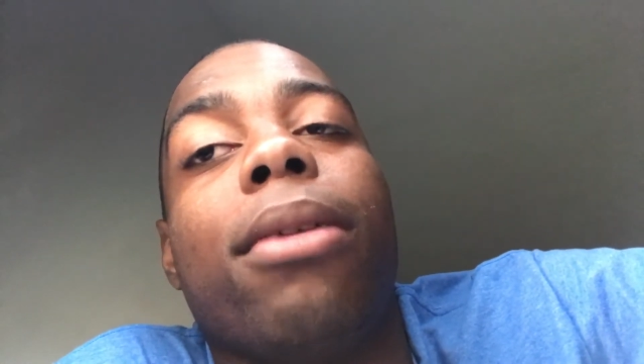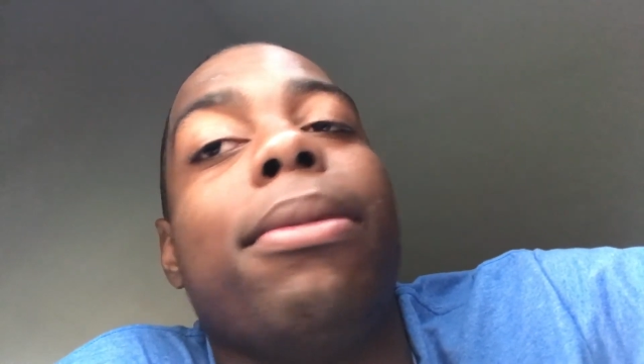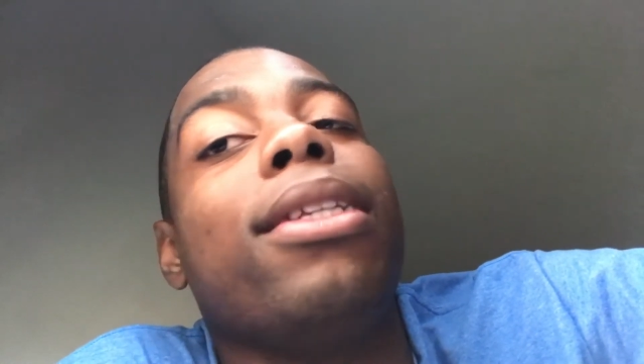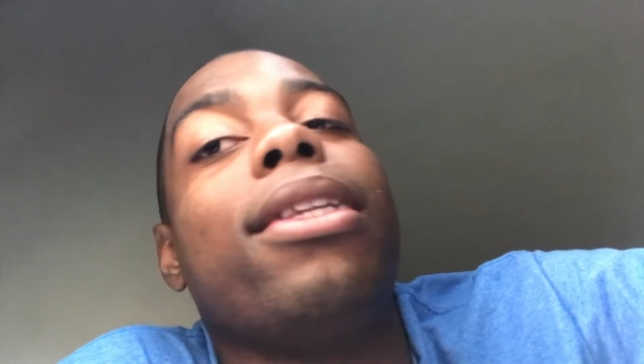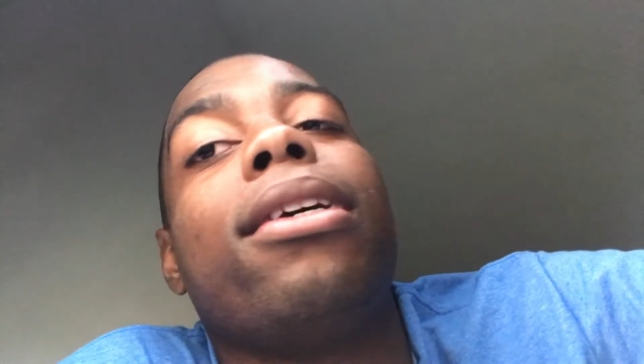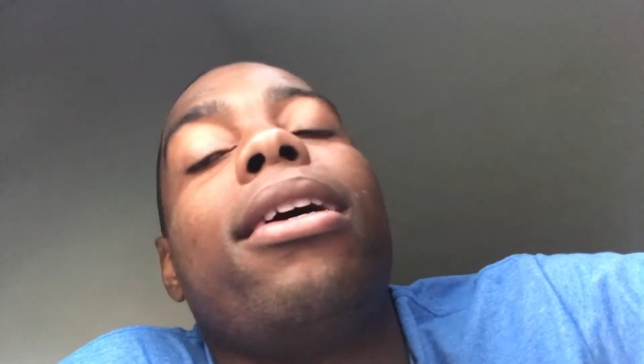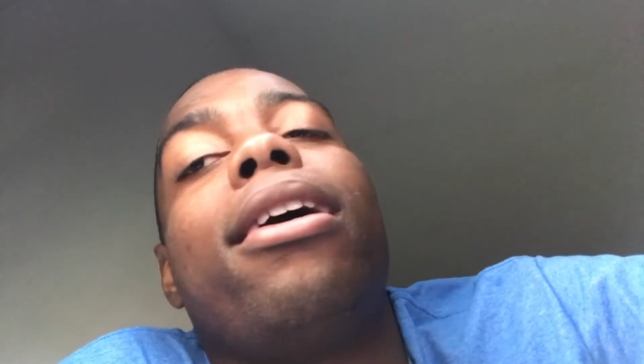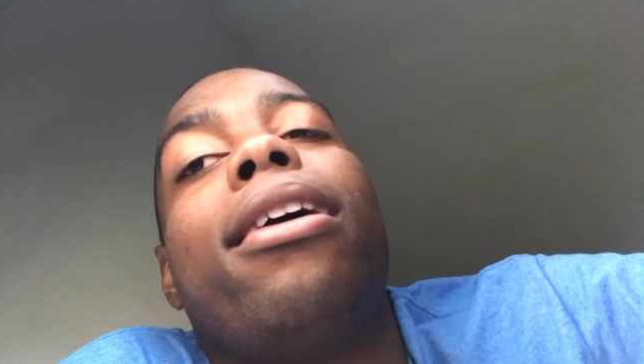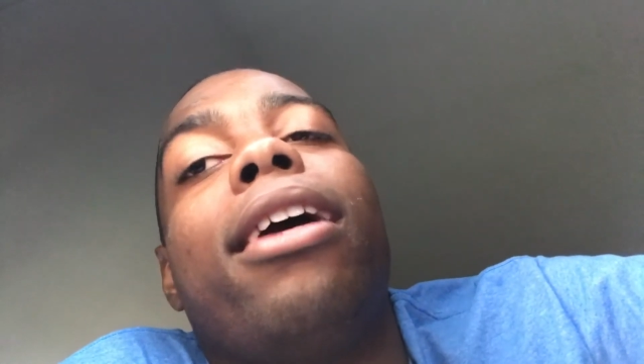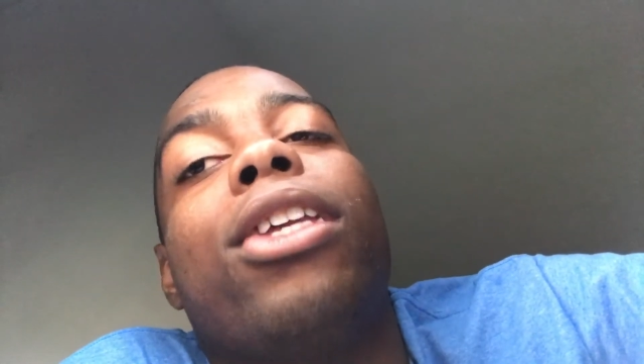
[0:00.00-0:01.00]
I mean,
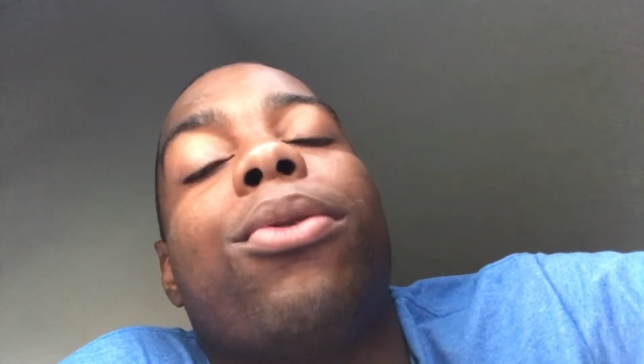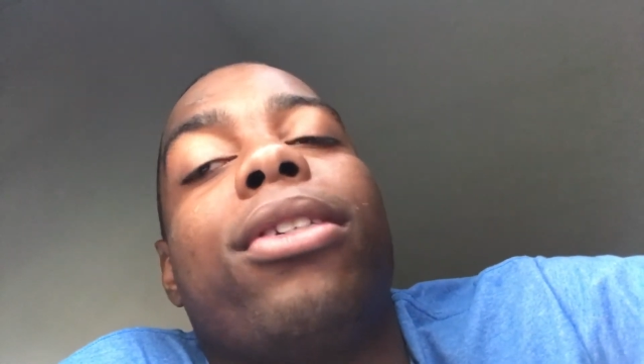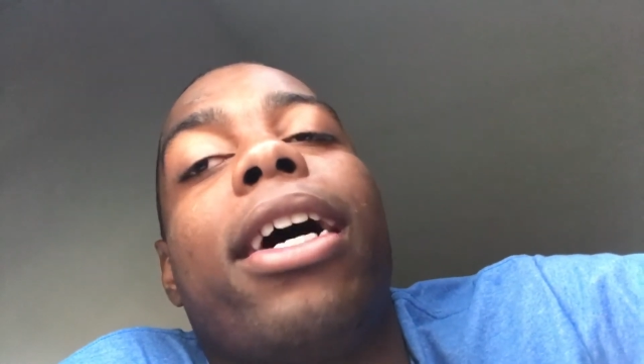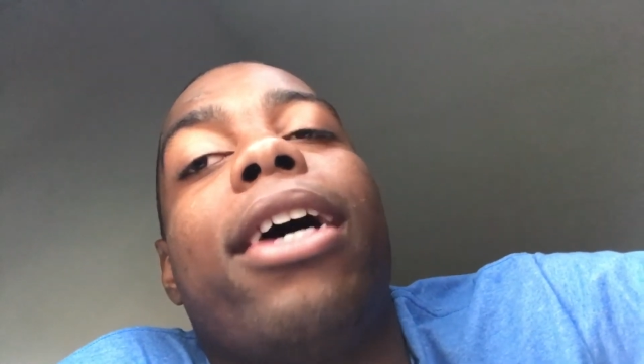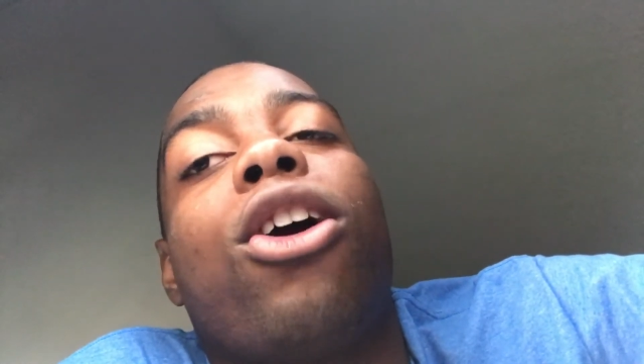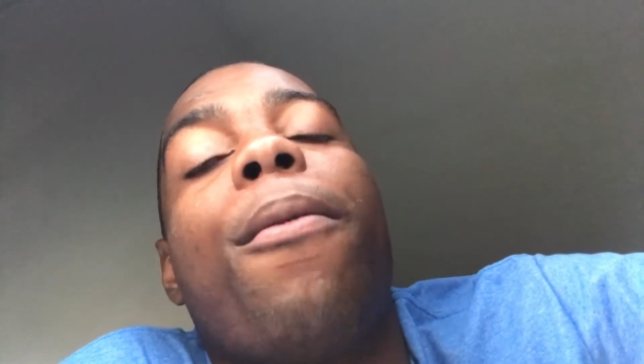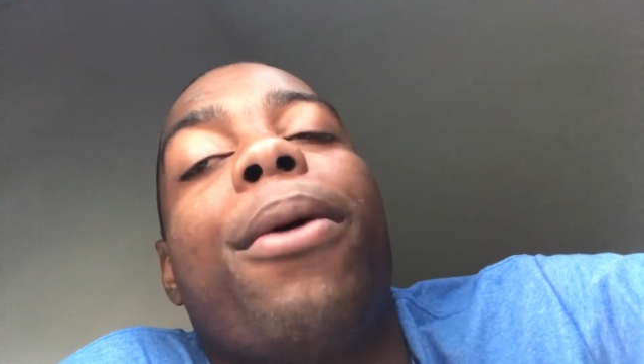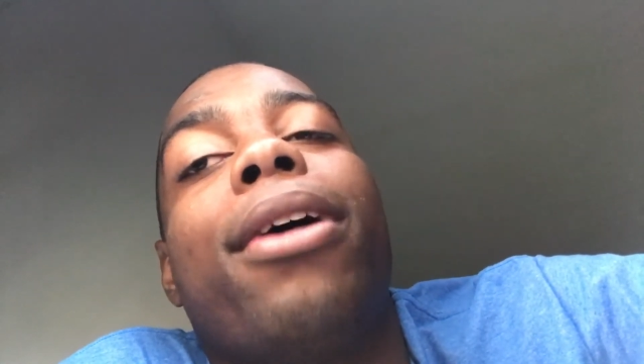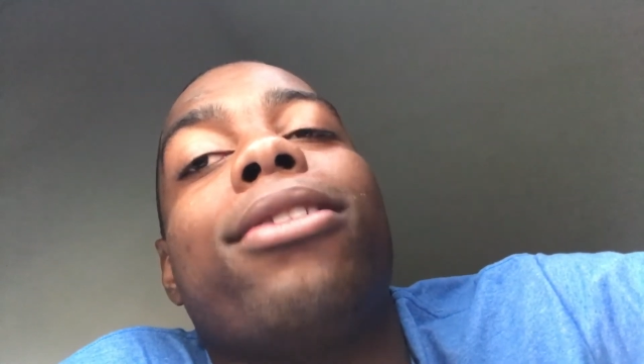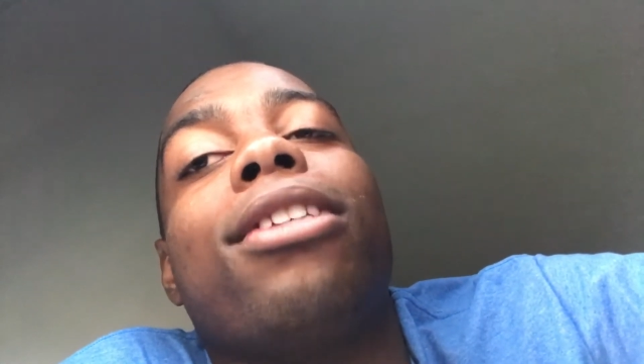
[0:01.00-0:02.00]
it's a retired Kobe
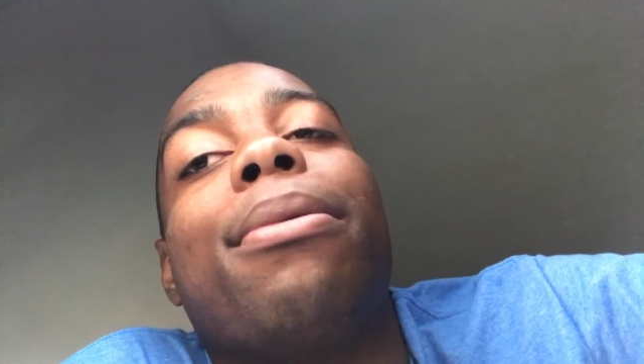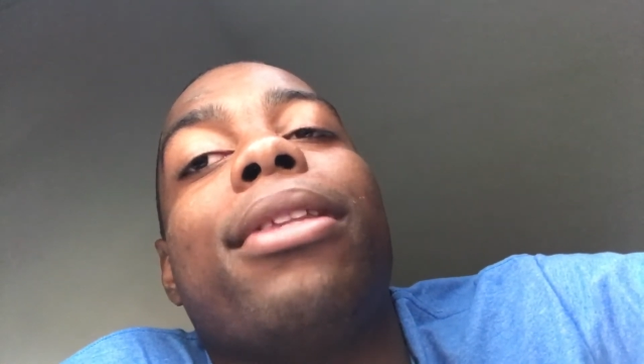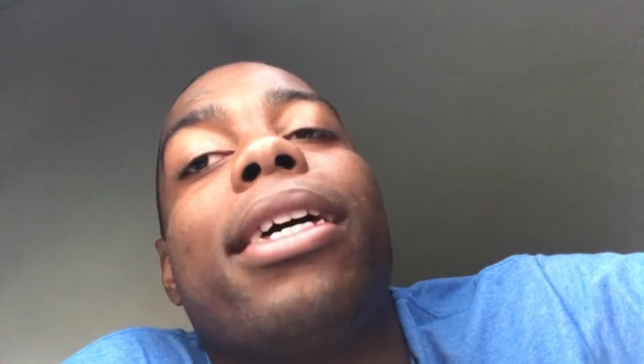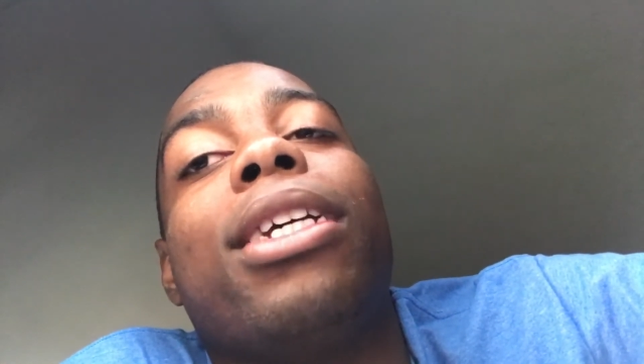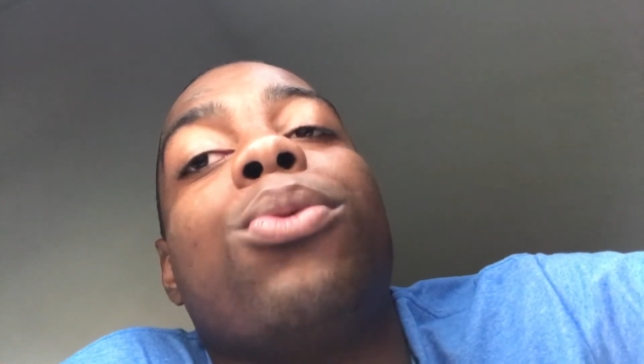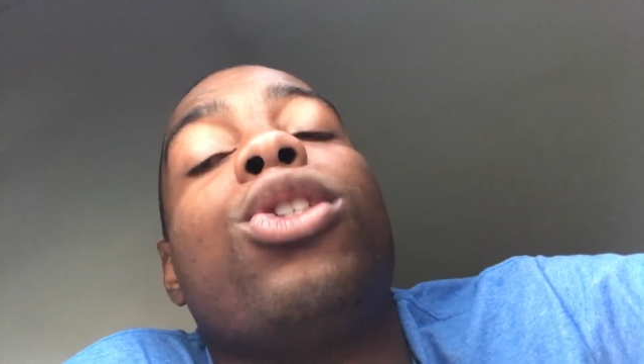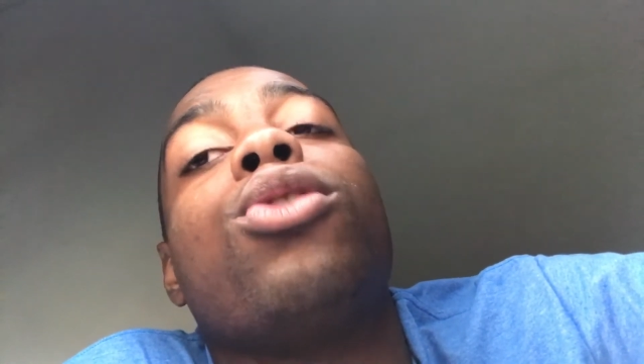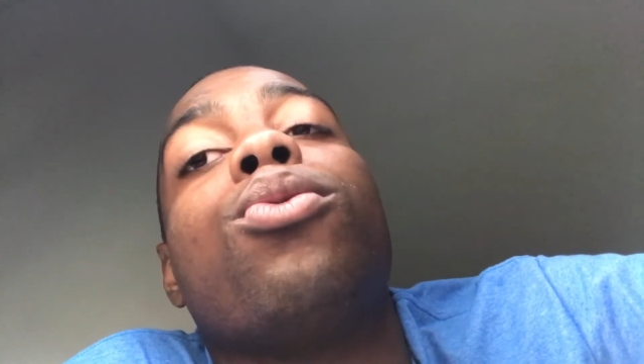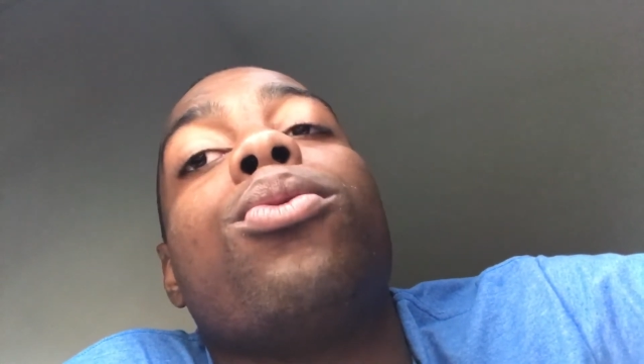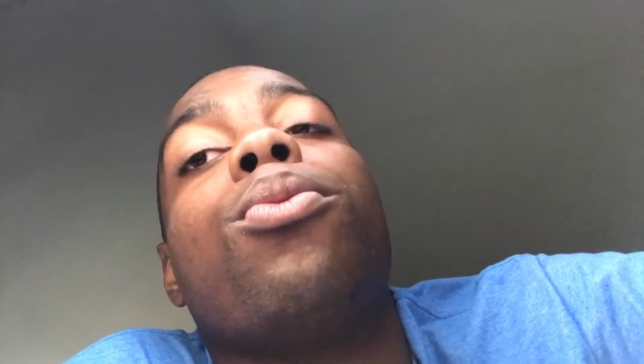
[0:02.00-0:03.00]
Bryant's number, that is, which
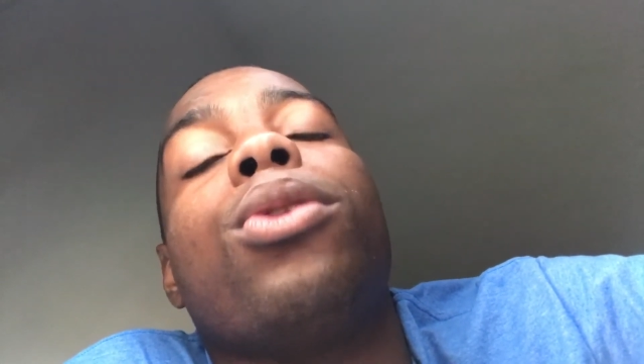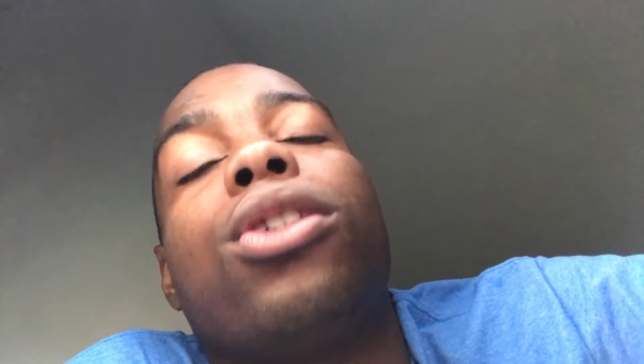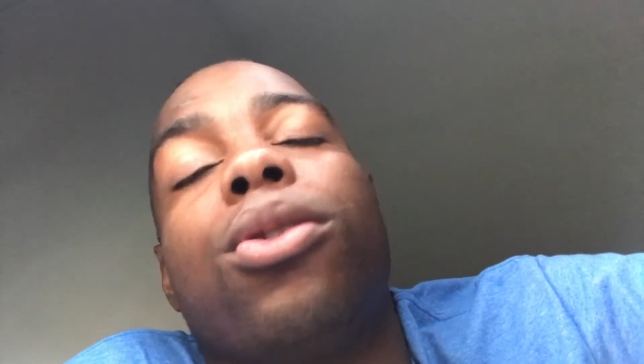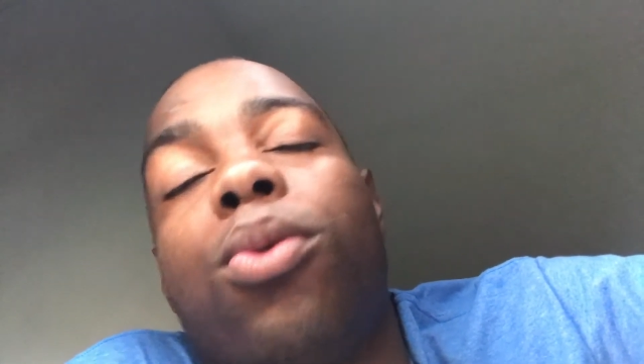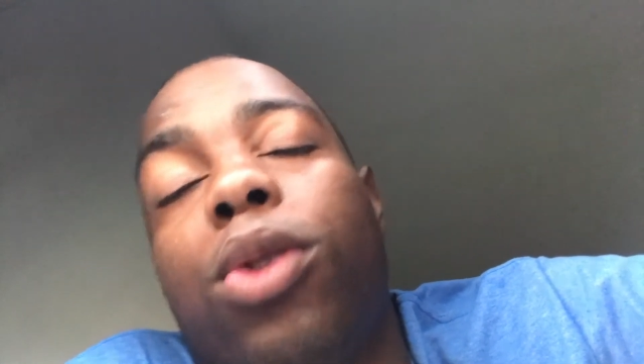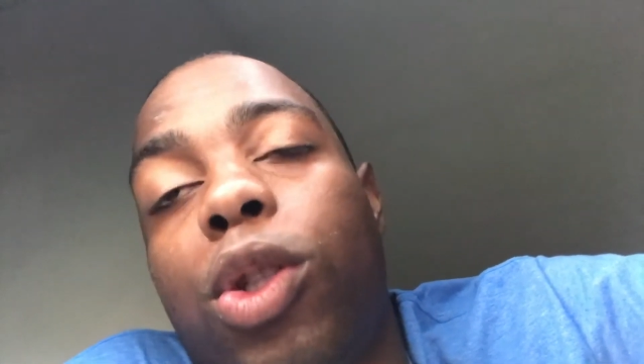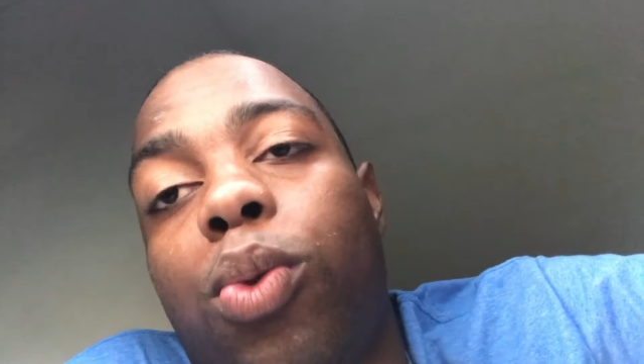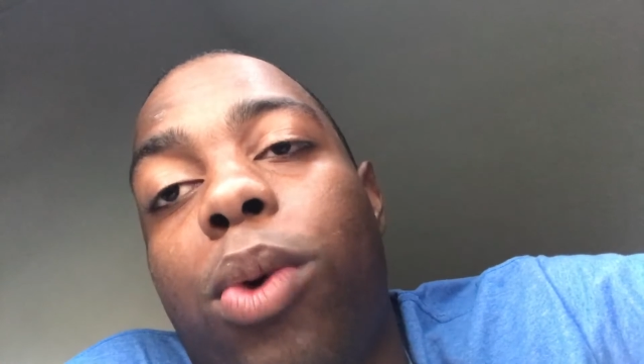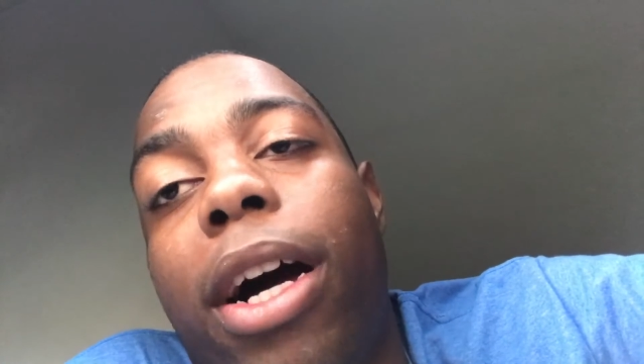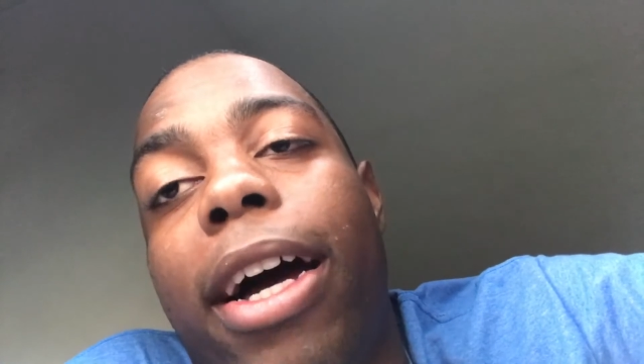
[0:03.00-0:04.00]
you which which is
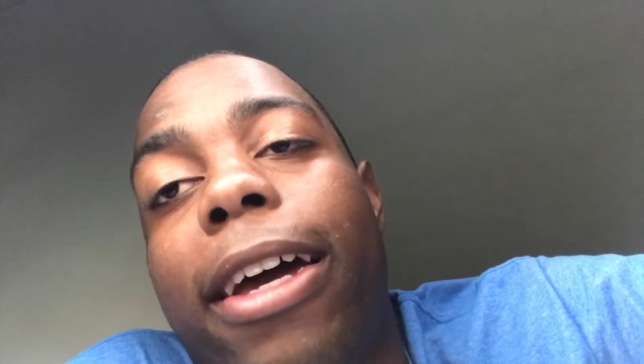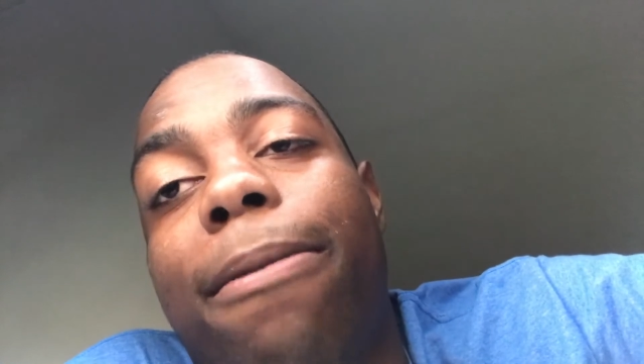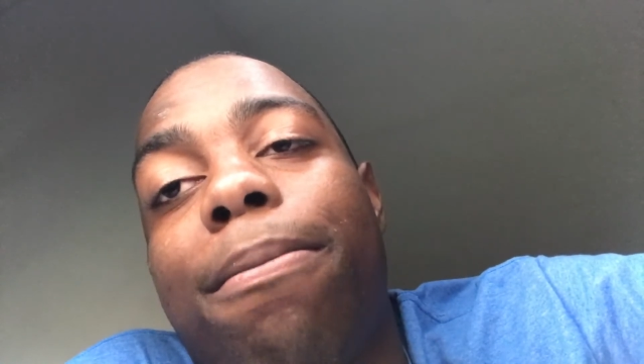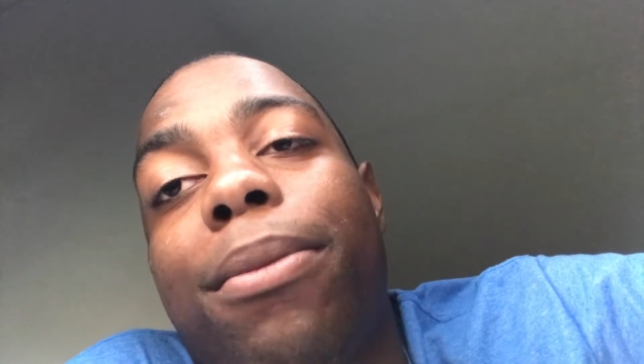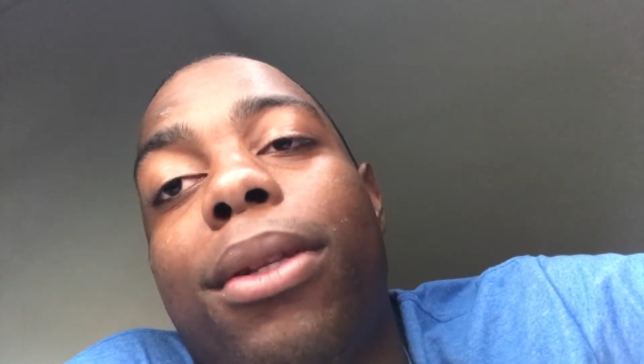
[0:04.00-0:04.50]
why